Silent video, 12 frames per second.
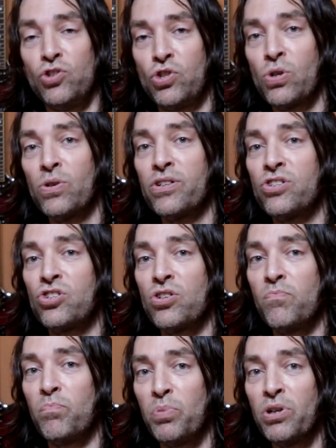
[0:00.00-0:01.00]
George
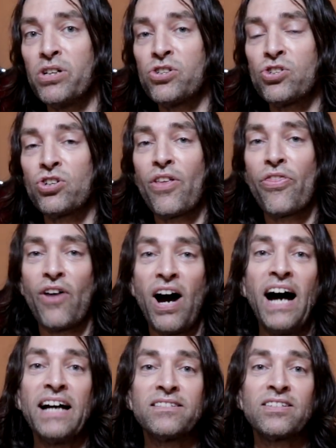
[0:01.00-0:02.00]
Bush
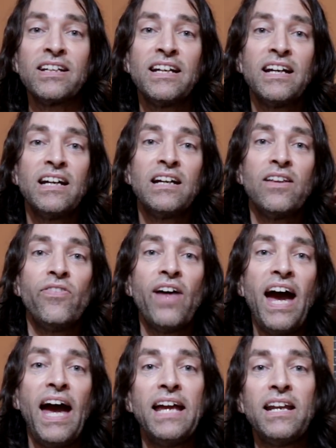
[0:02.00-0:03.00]
thought
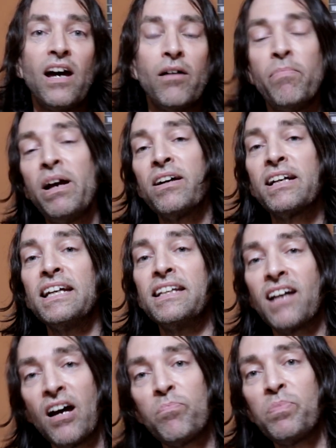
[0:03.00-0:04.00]
that
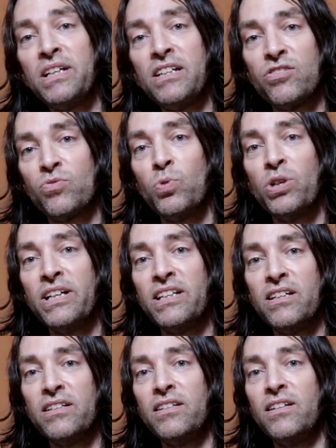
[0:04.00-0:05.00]
American companies
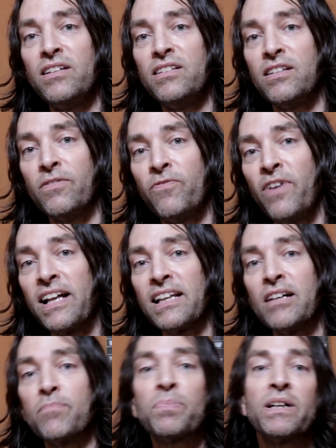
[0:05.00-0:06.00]
would
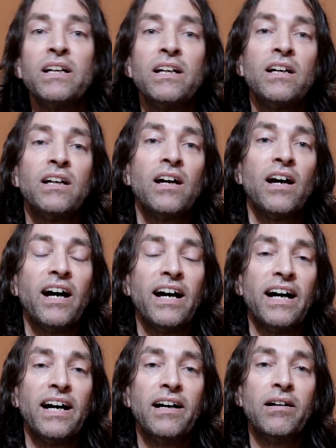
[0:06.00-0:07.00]
develop
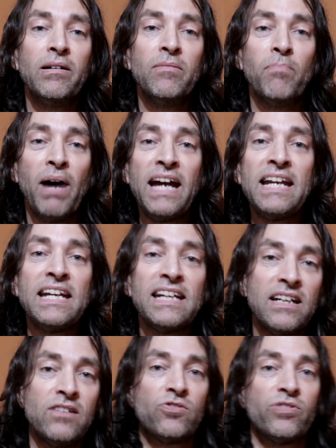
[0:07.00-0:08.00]

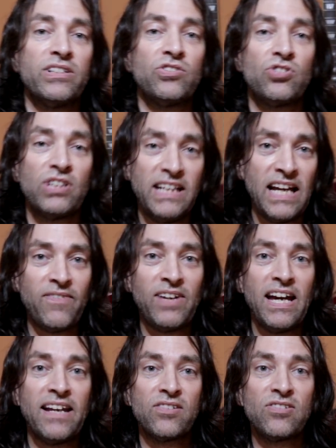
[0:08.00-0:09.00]
mining interests in
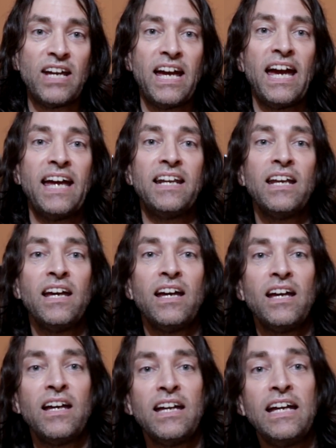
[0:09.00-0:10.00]
Afghanistan.
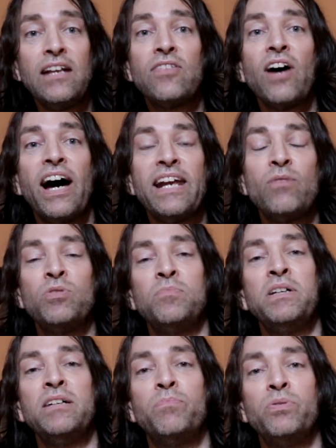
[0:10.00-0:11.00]
He thought it
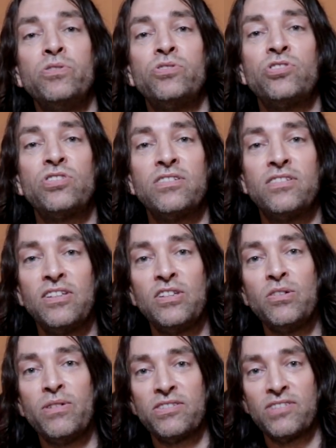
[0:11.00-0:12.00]
would be a boost to
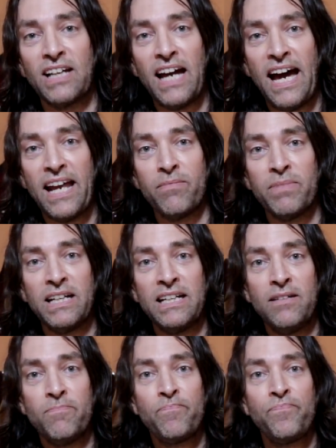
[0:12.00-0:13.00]
the US
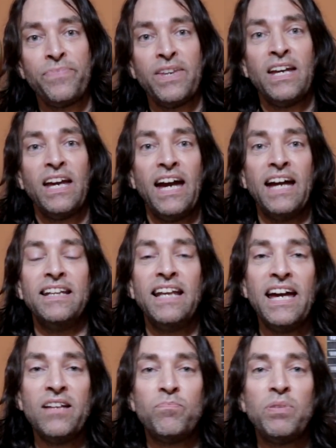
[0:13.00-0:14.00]
economy, and
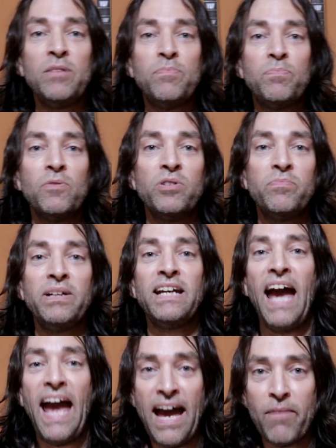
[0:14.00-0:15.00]
then people would be
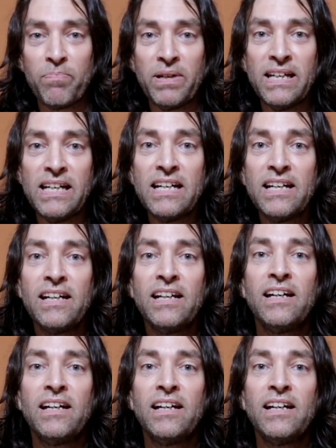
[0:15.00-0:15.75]
happy